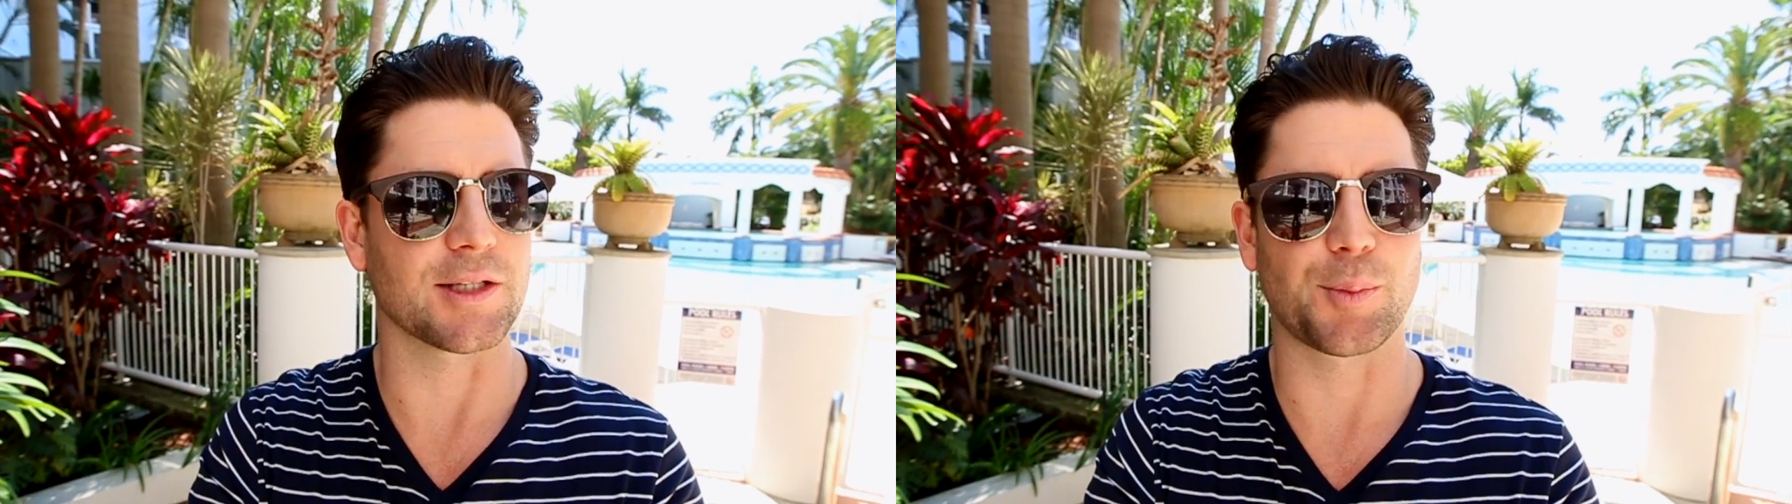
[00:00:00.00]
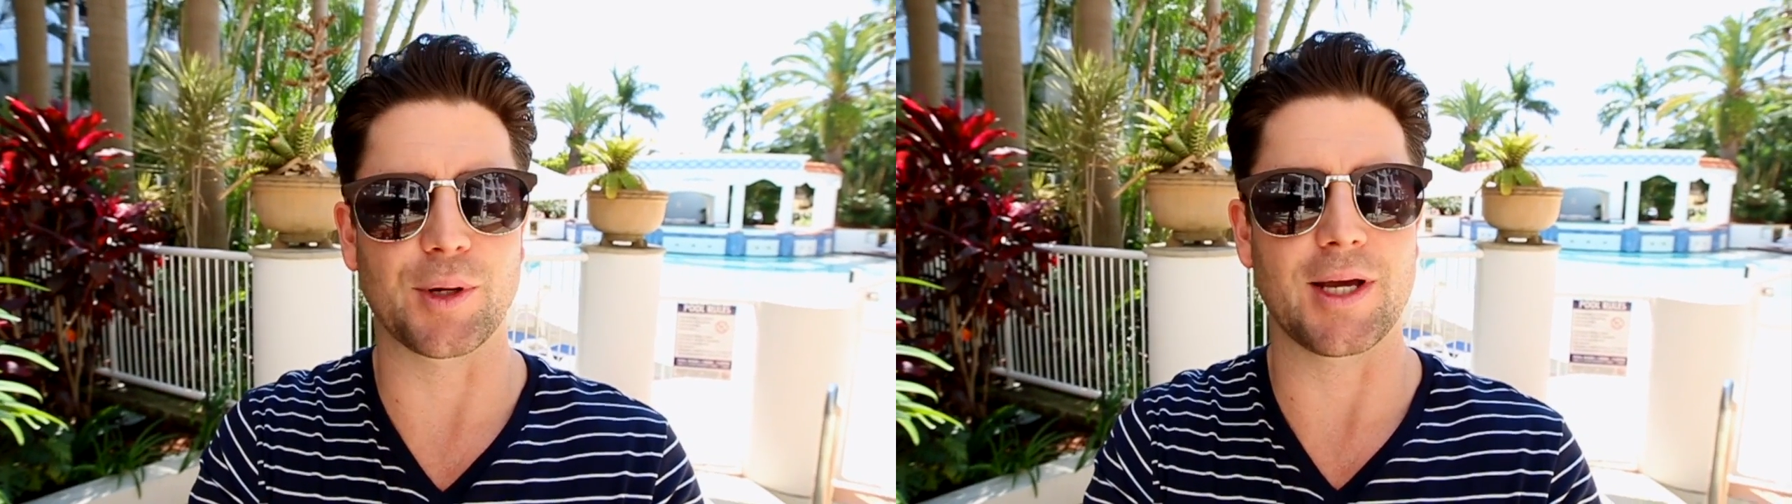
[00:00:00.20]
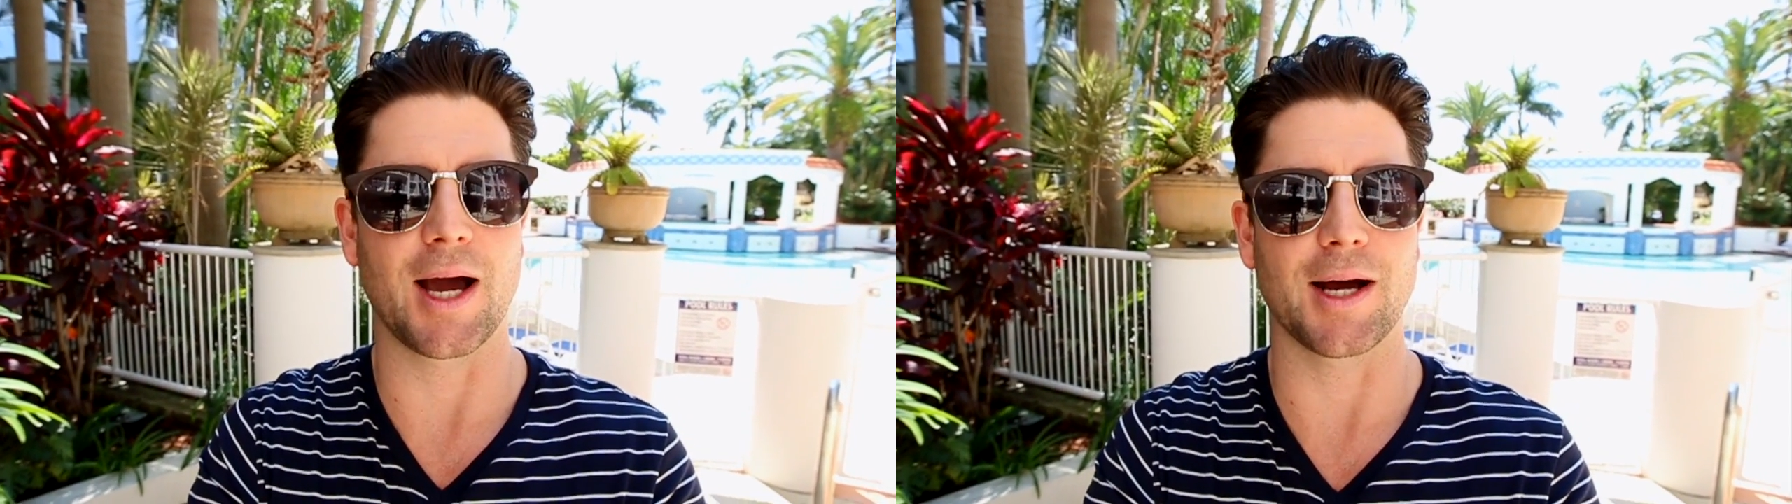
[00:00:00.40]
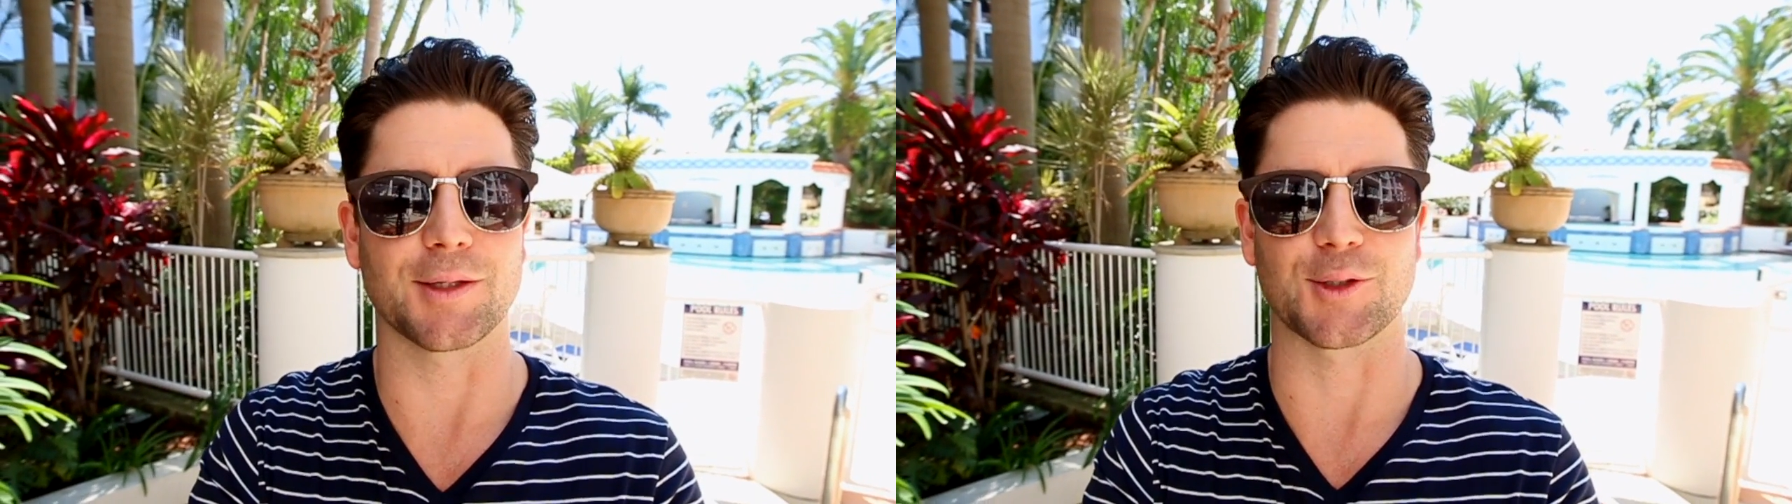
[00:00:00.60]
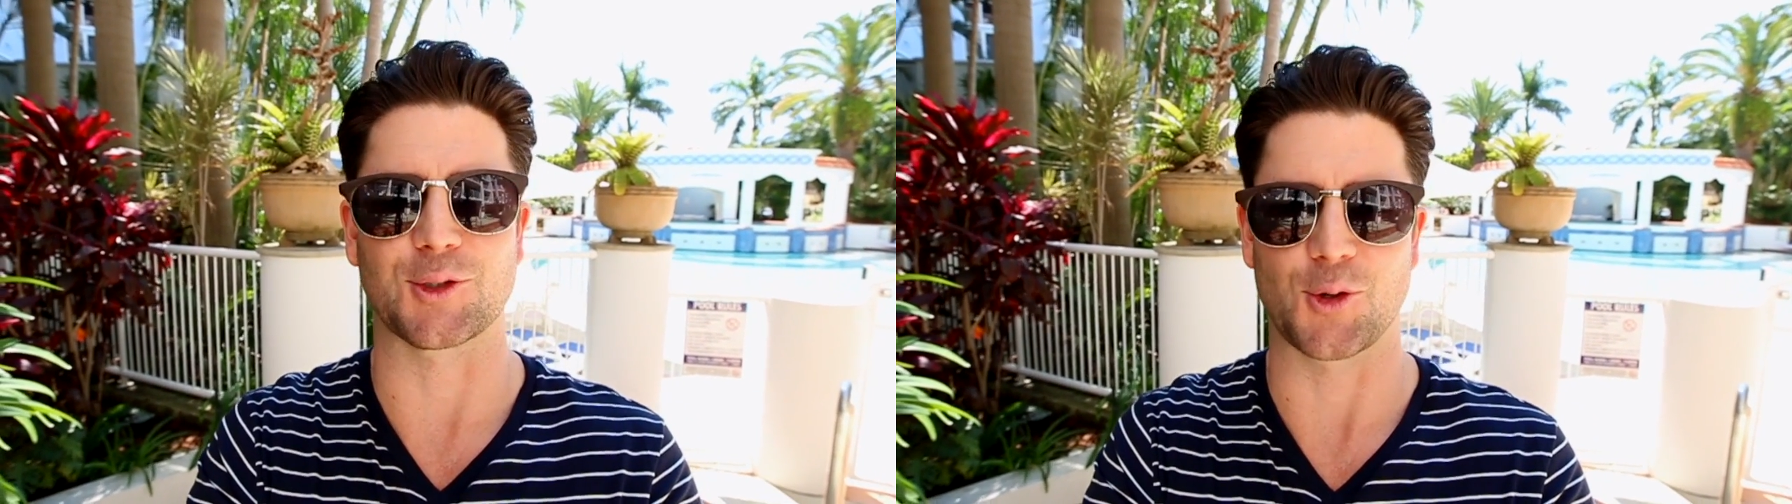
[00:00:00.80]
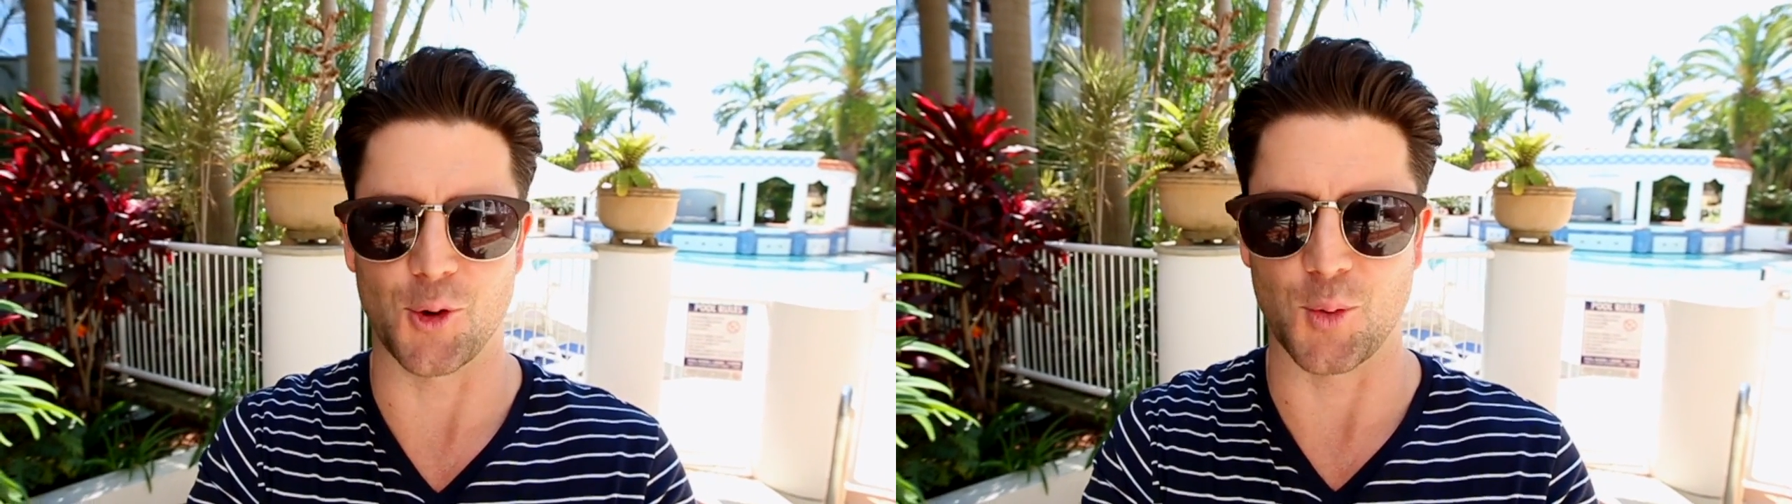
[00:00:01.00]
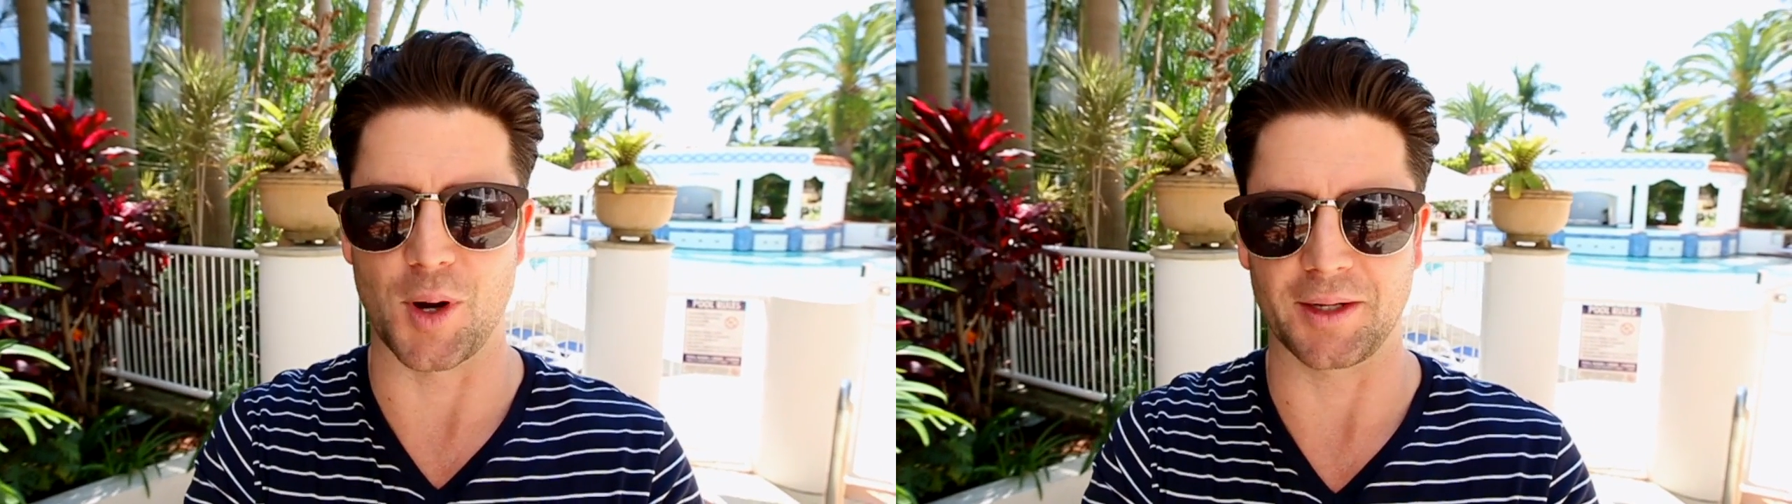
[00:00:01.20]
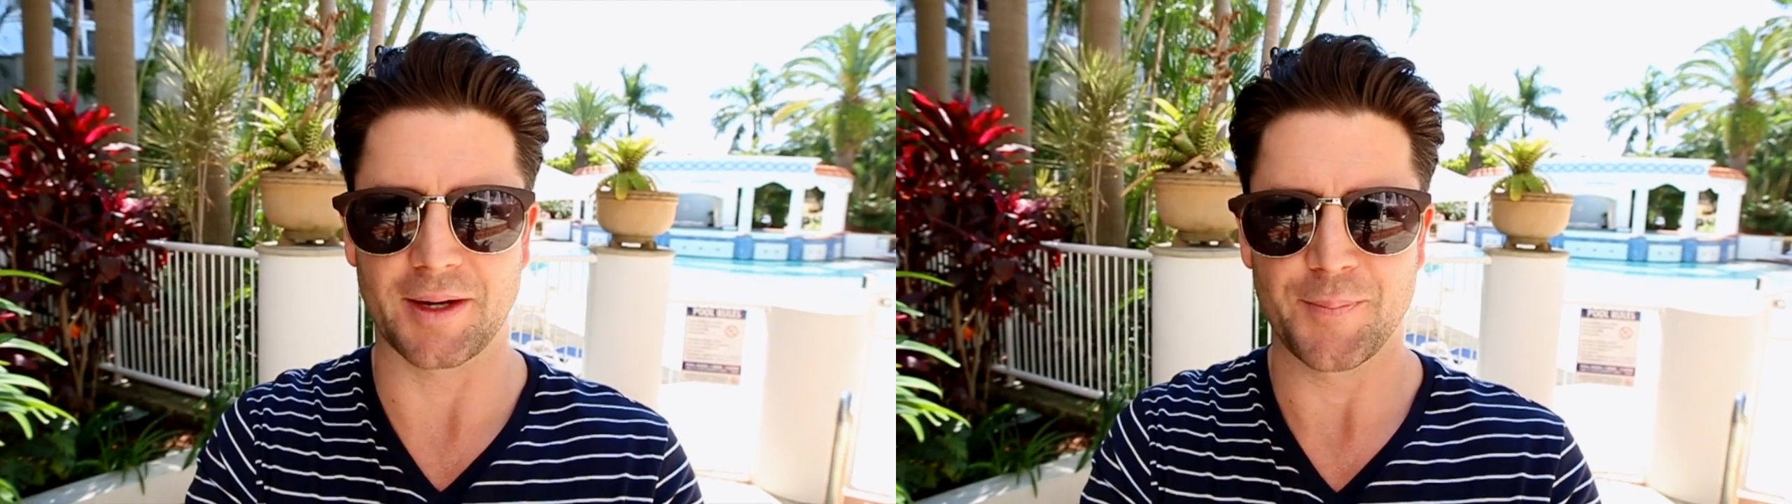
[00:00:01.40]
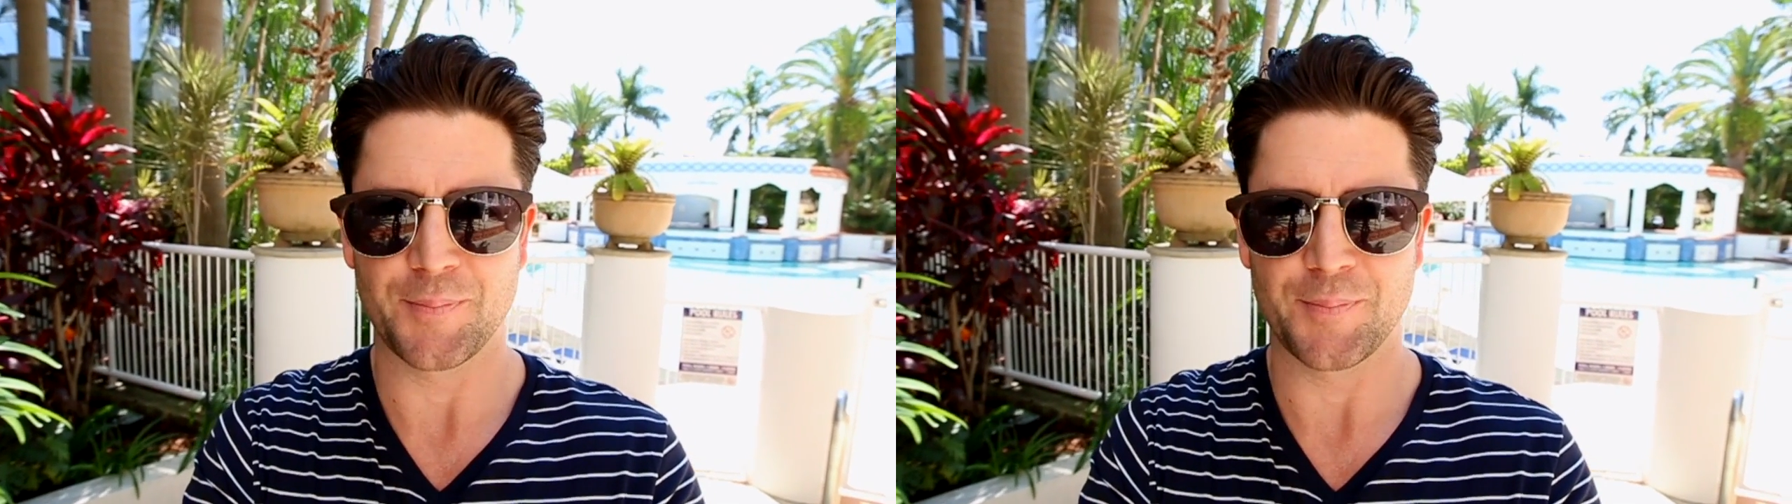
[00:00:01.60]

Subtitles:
it's pretty hard to score one.